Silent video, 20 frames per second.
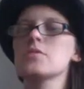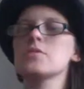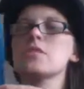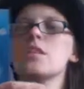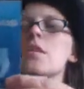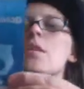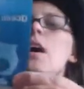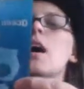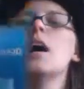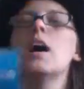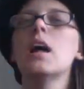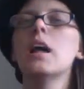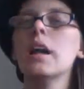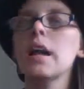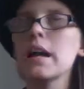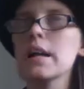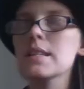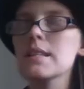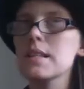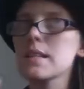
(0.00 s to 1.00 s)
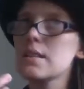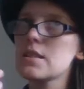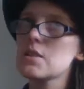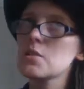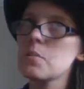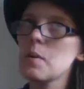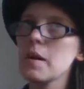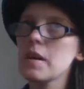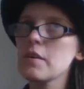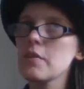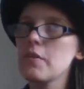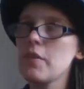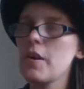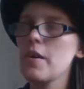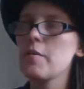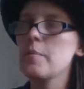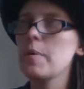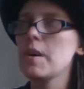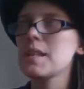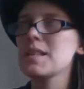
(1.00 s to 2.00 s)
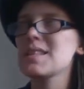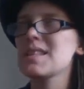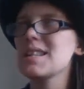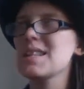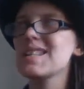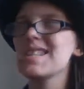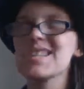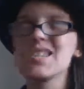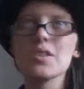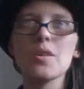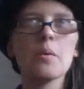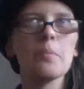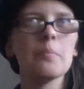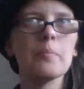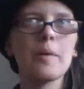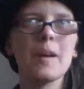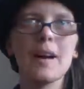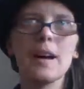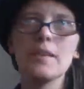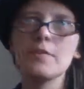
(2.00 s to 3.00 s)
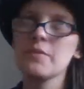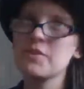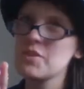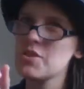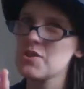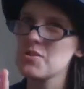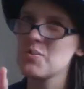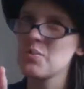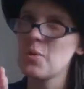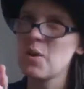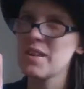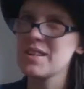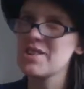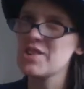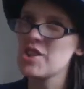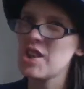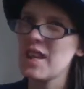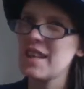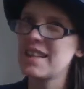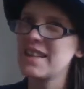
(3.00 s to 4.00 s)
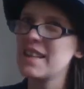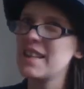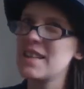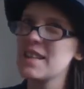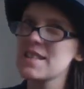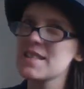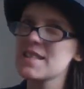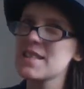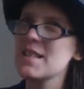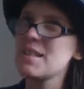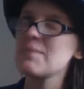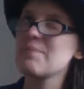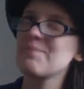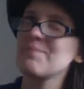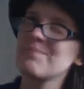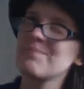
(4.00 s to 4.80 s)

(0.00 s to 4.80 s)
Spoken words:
So like I said, the 25 pence each is not bad for just one jelly, is it?